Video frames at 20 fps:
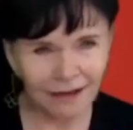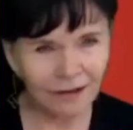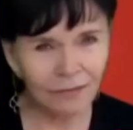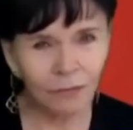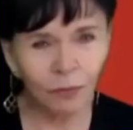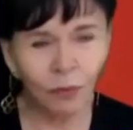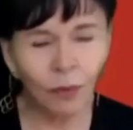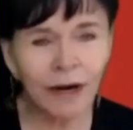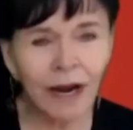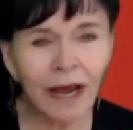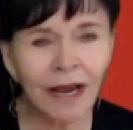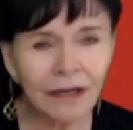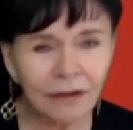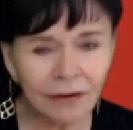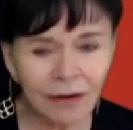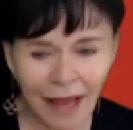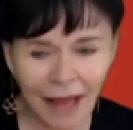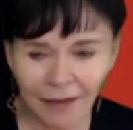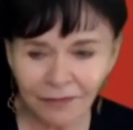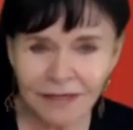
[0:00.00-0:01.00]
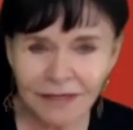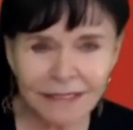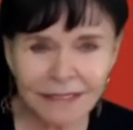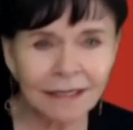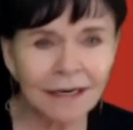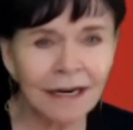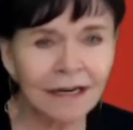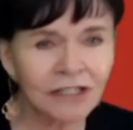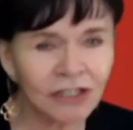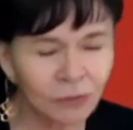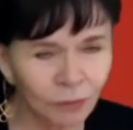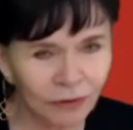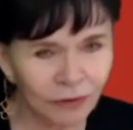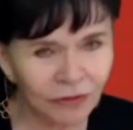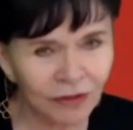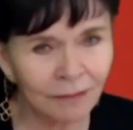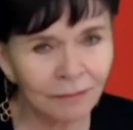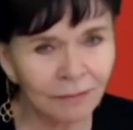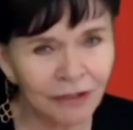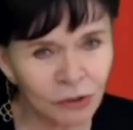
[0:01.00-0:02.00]
when I had this connection with
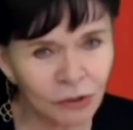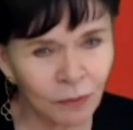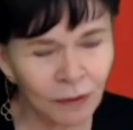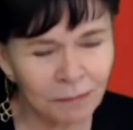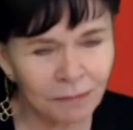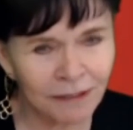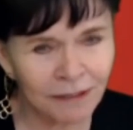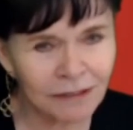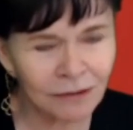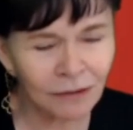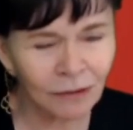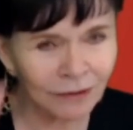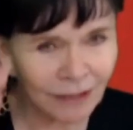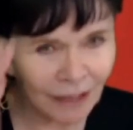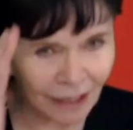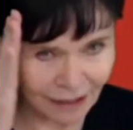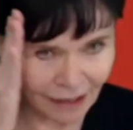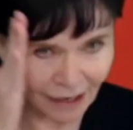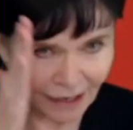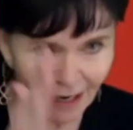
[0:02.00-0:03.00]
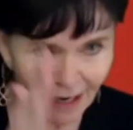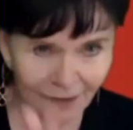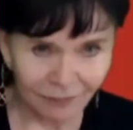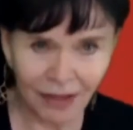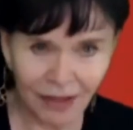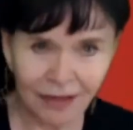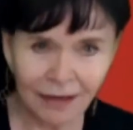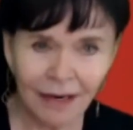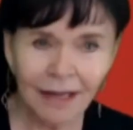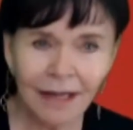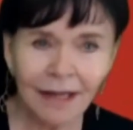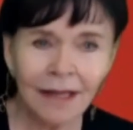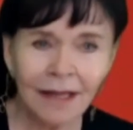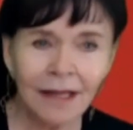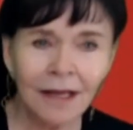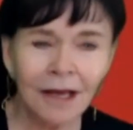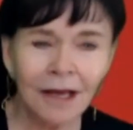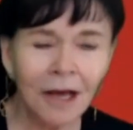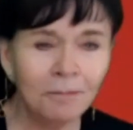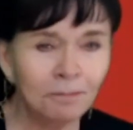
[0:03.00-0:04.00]
them at 20 months old, and I had that
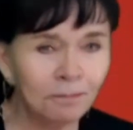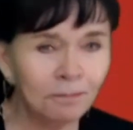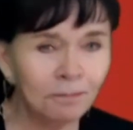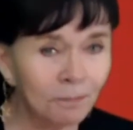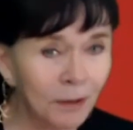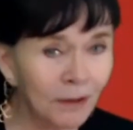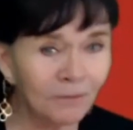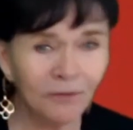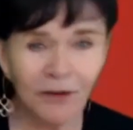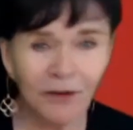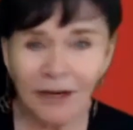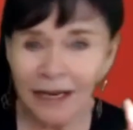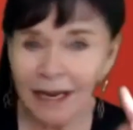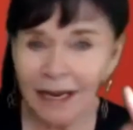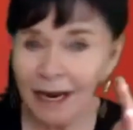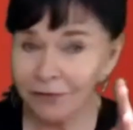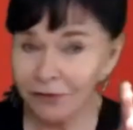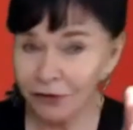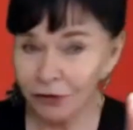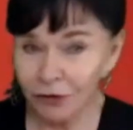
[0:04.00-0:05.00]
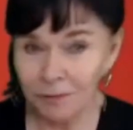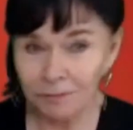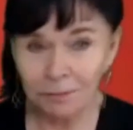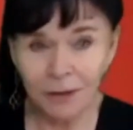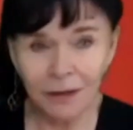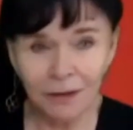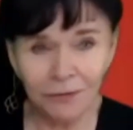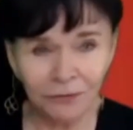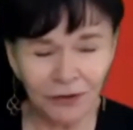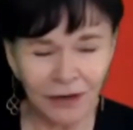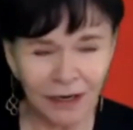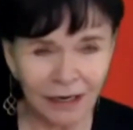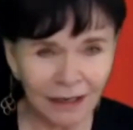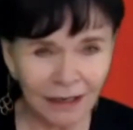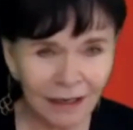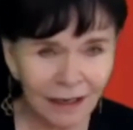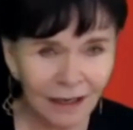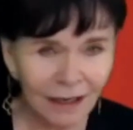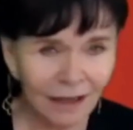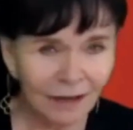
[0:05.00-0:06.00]
epiphany after epiphany,
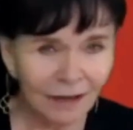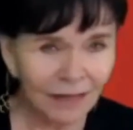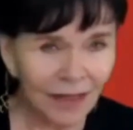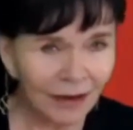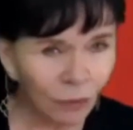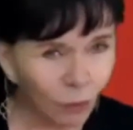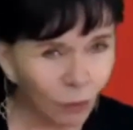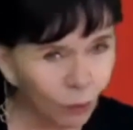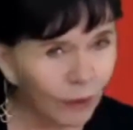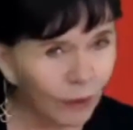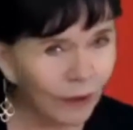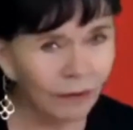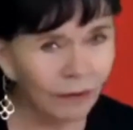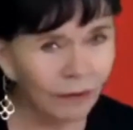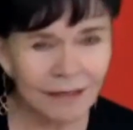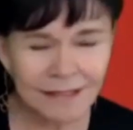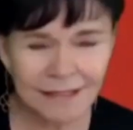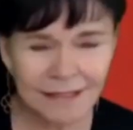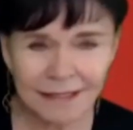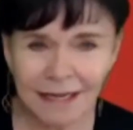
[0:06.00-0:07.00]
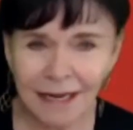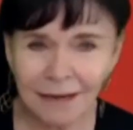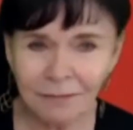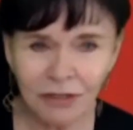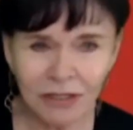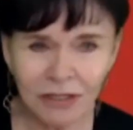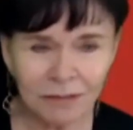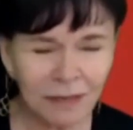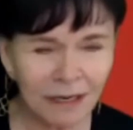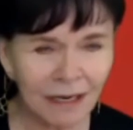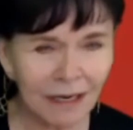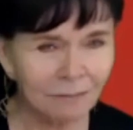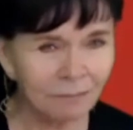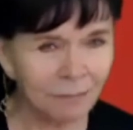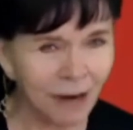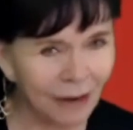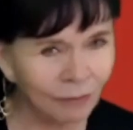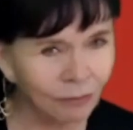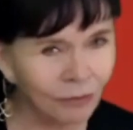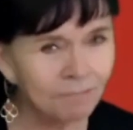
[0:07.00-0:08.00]
that awareness came to me, and
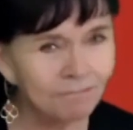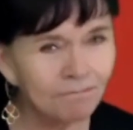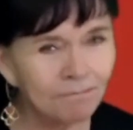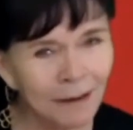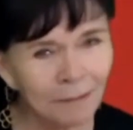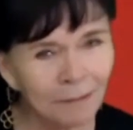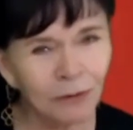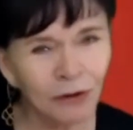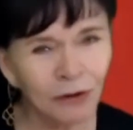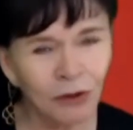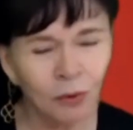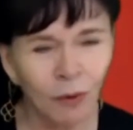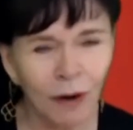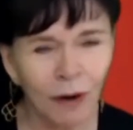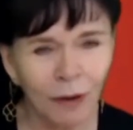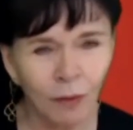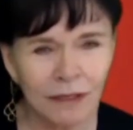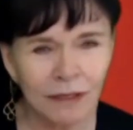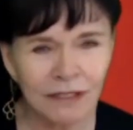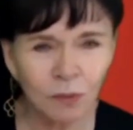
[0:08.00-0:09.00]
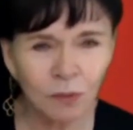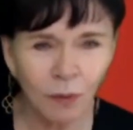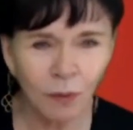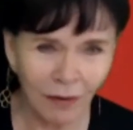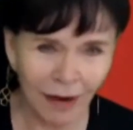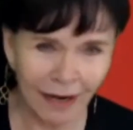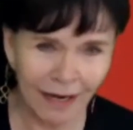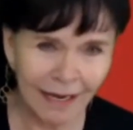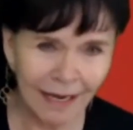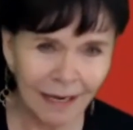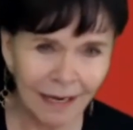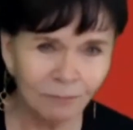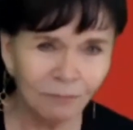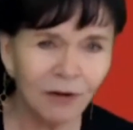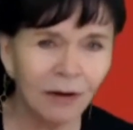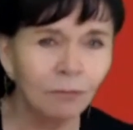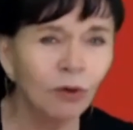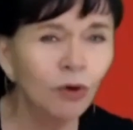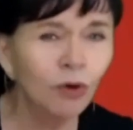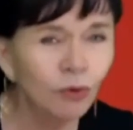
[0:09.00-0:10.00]
I remembered who I was, where I came
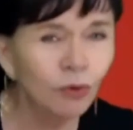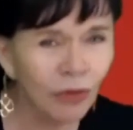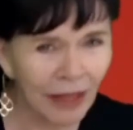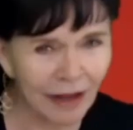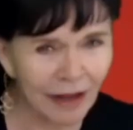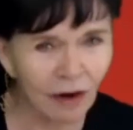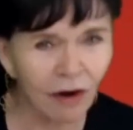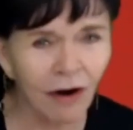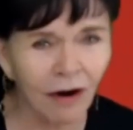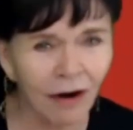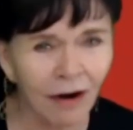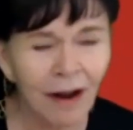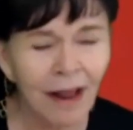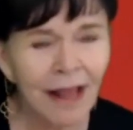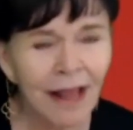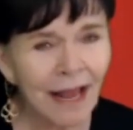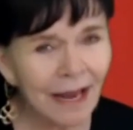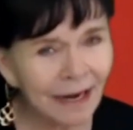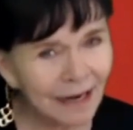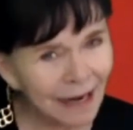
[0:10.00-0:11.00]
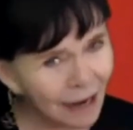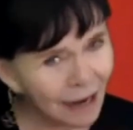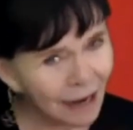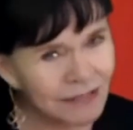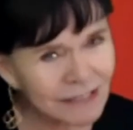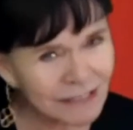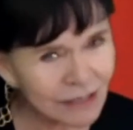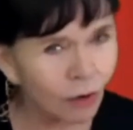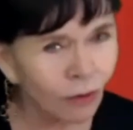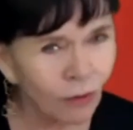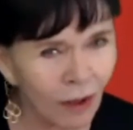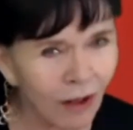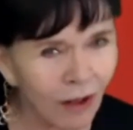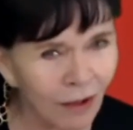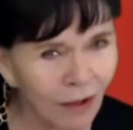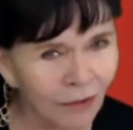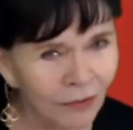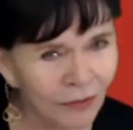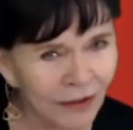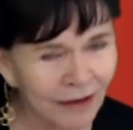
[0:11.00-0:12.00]
from, who they are, and how this whole
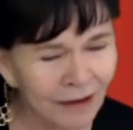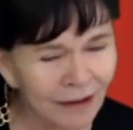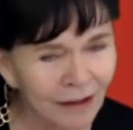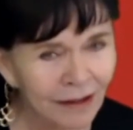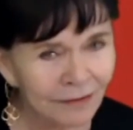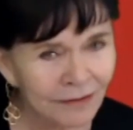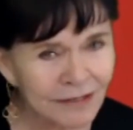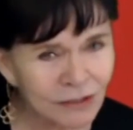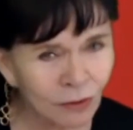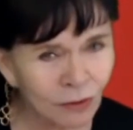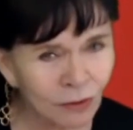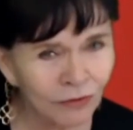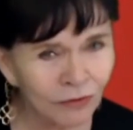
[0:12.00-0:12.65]
all thing, this whole